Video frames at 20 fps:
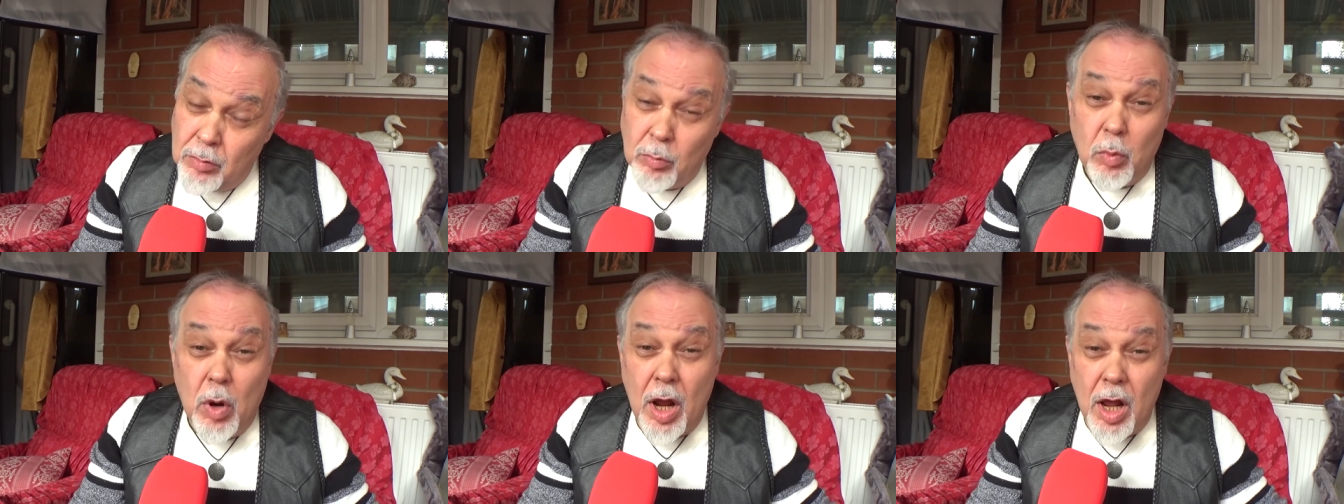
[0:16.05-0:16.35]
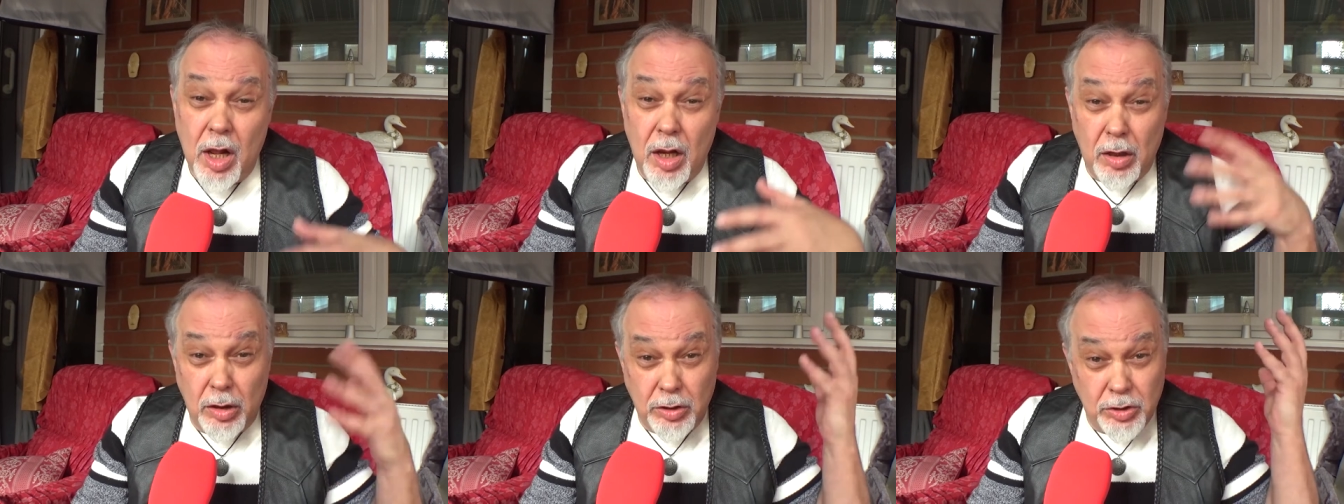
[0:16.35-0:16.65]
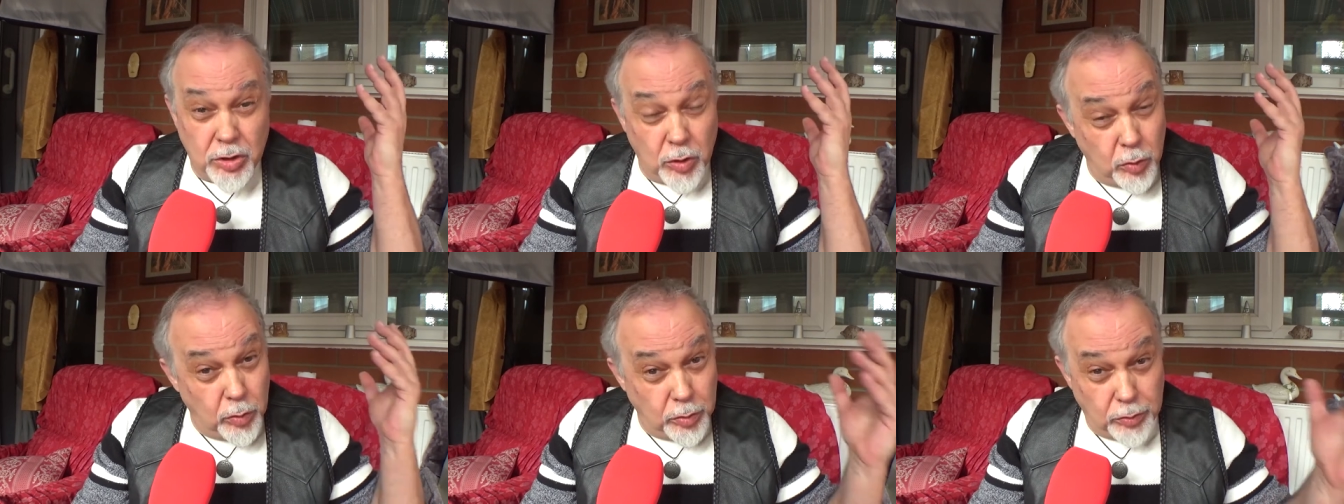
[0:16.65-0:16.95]
Well,
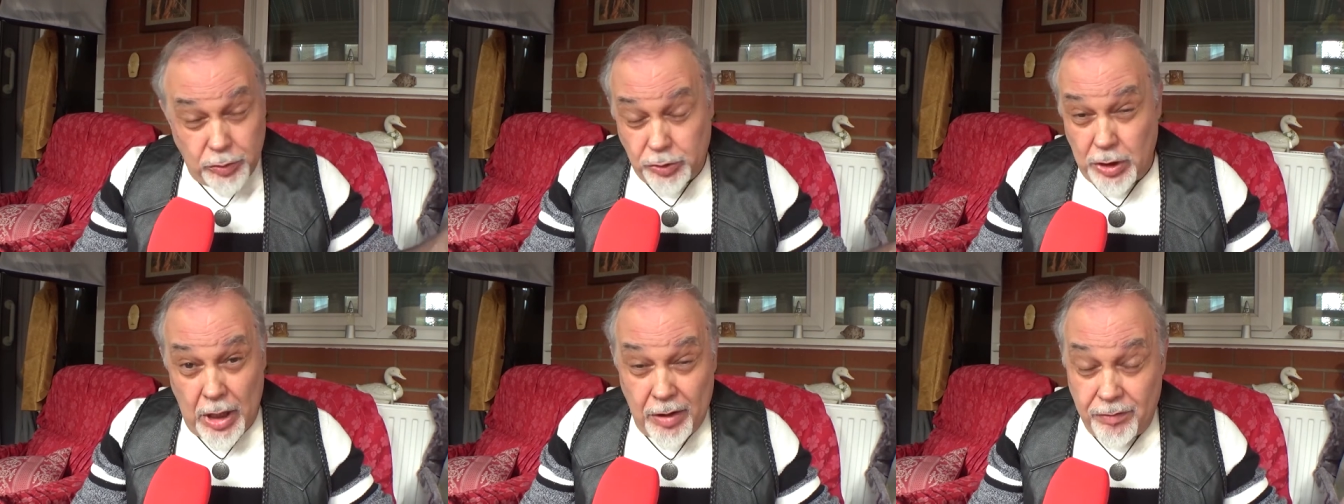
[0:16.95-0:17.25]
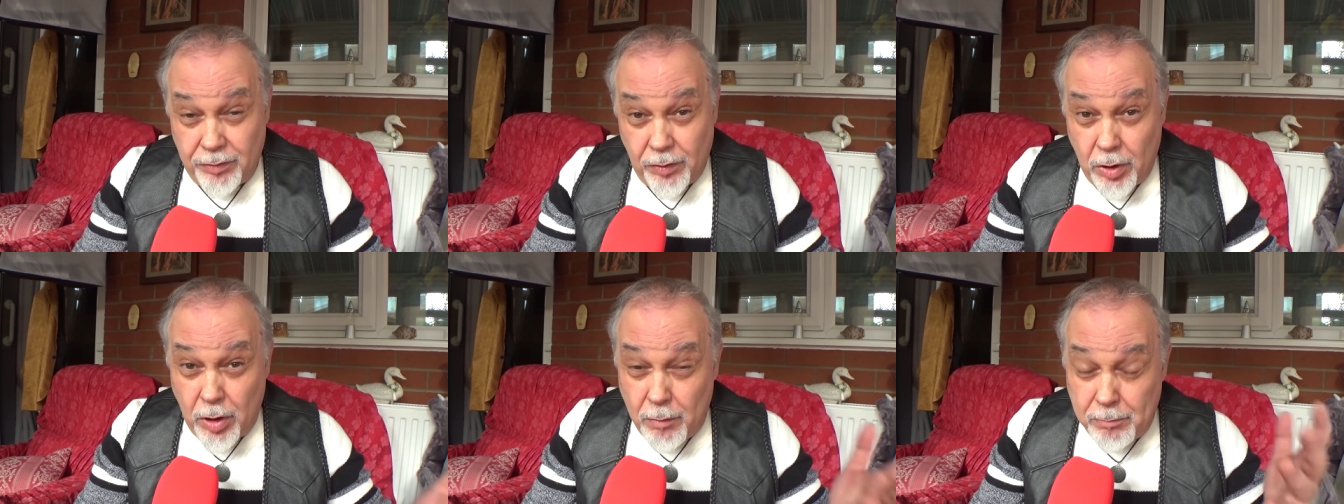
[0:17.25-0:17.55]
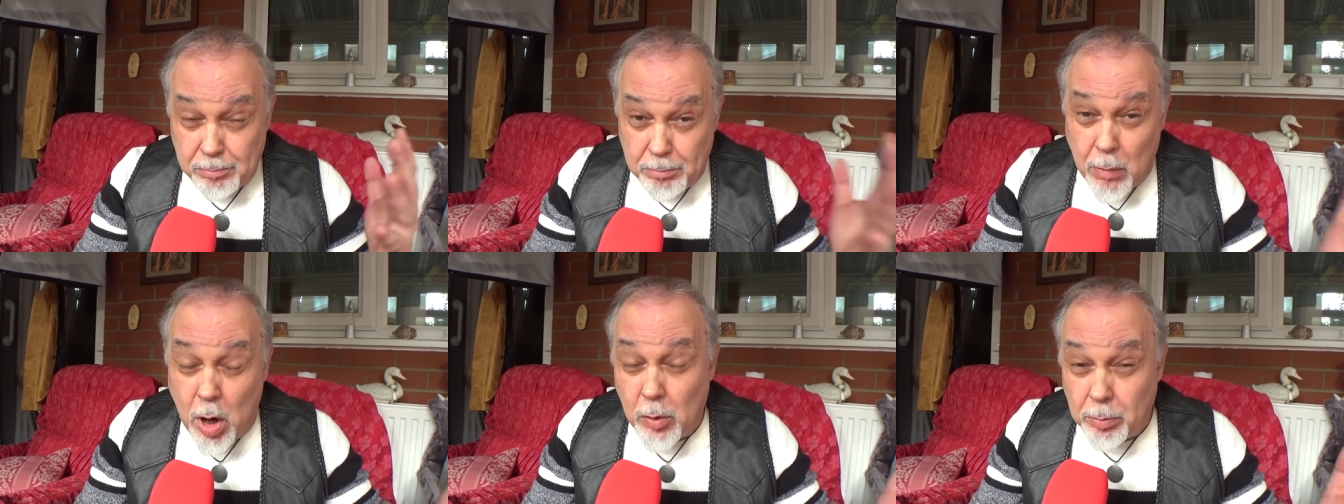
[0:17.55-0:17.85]
so Geoffrey
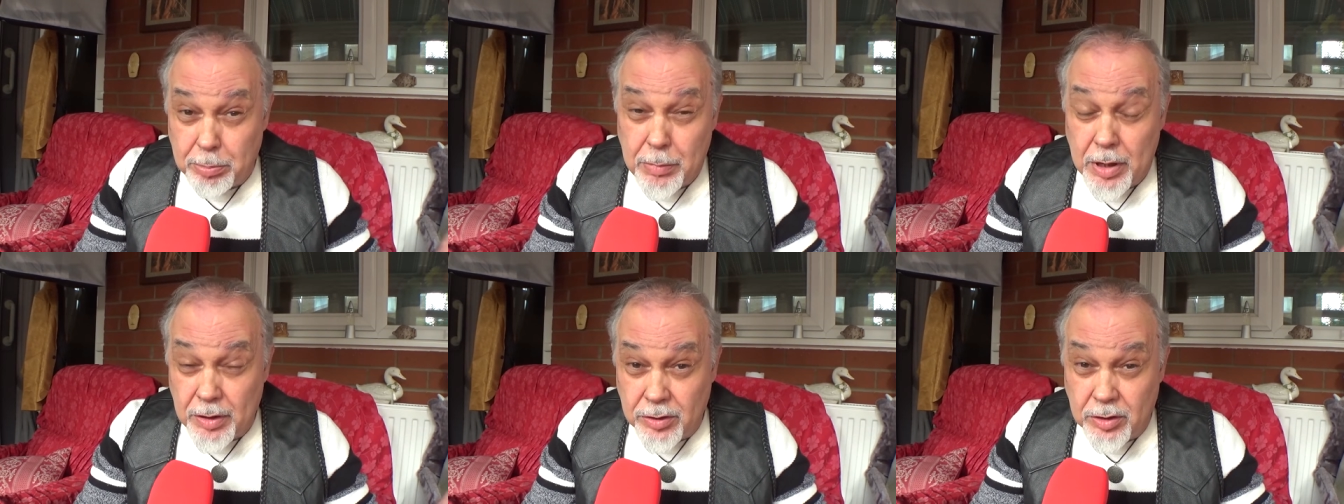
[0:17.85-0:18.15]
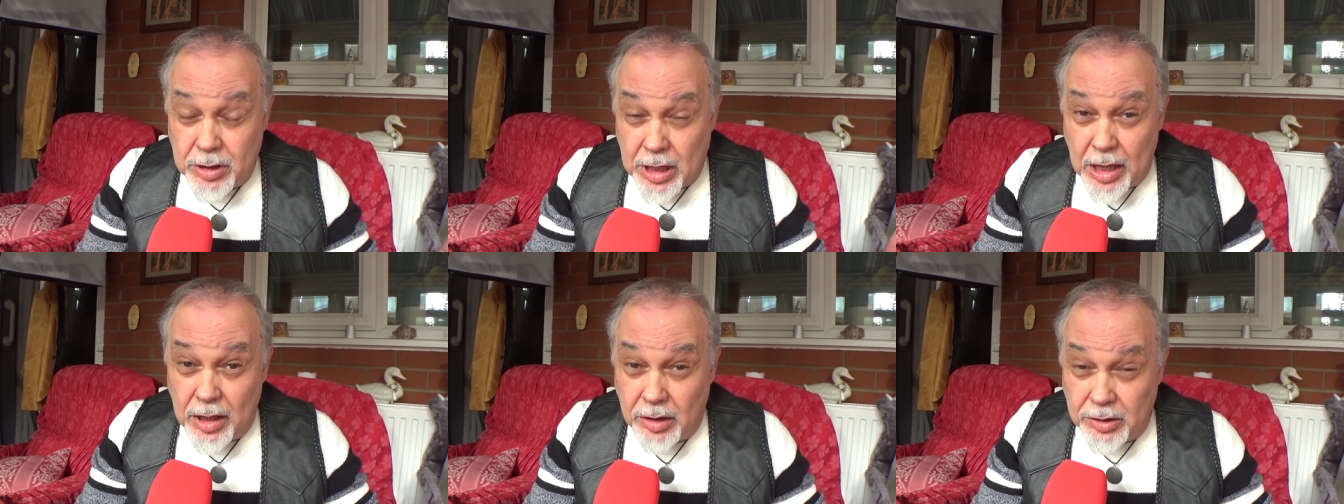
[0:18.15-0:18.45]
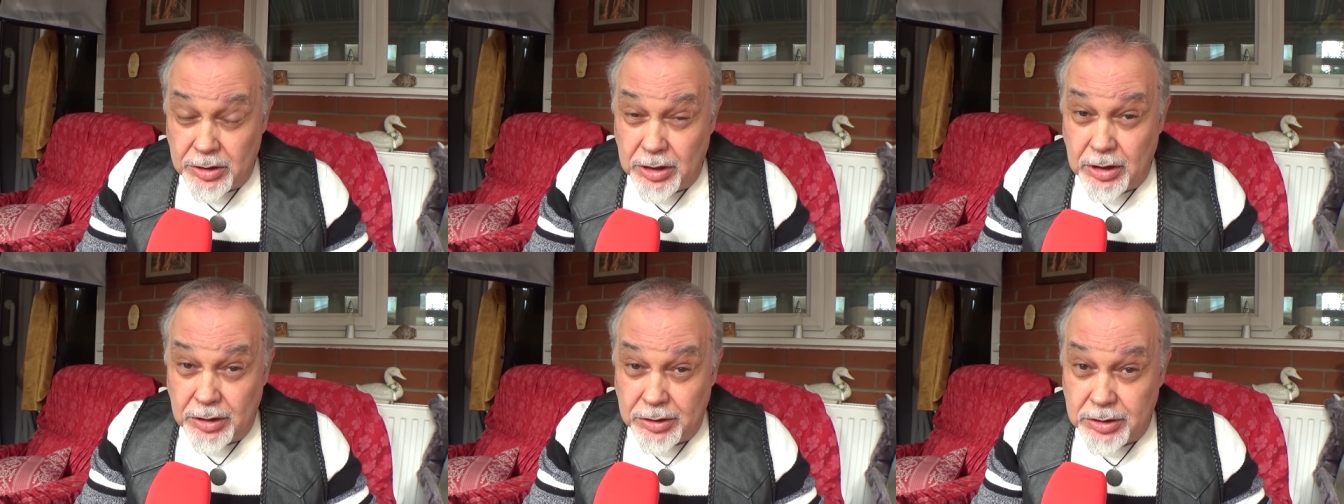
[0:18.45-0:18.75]
of Monmouth
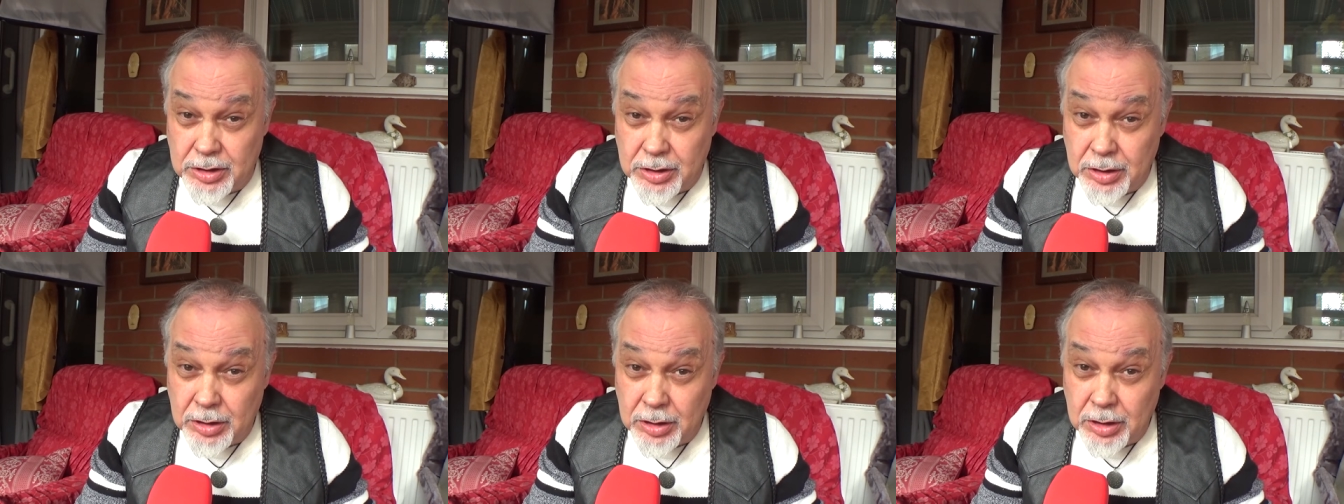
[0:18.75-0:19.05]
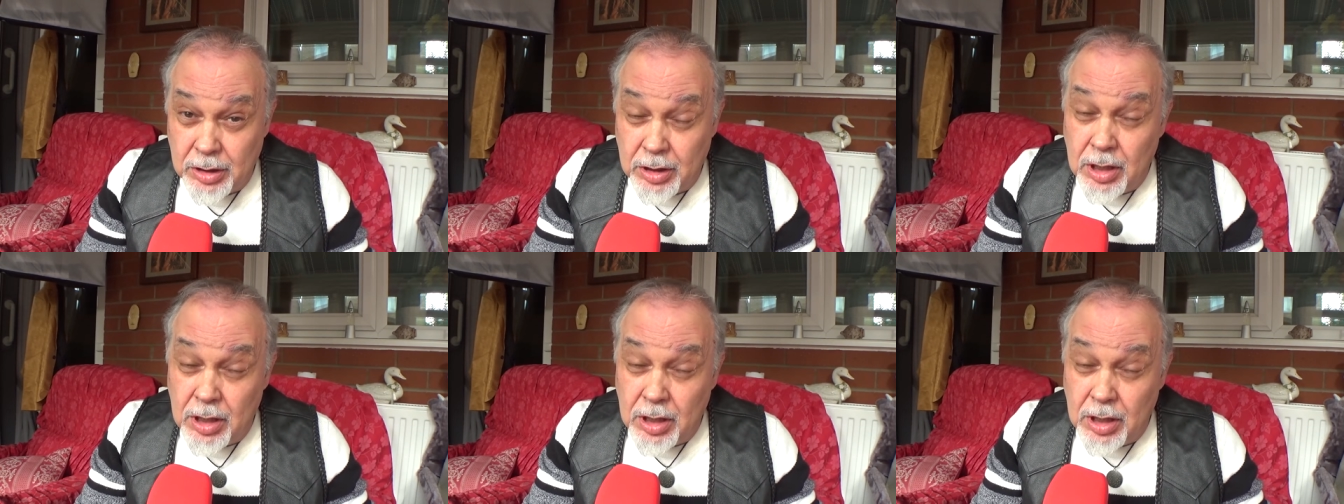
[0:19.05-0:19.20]
tells us.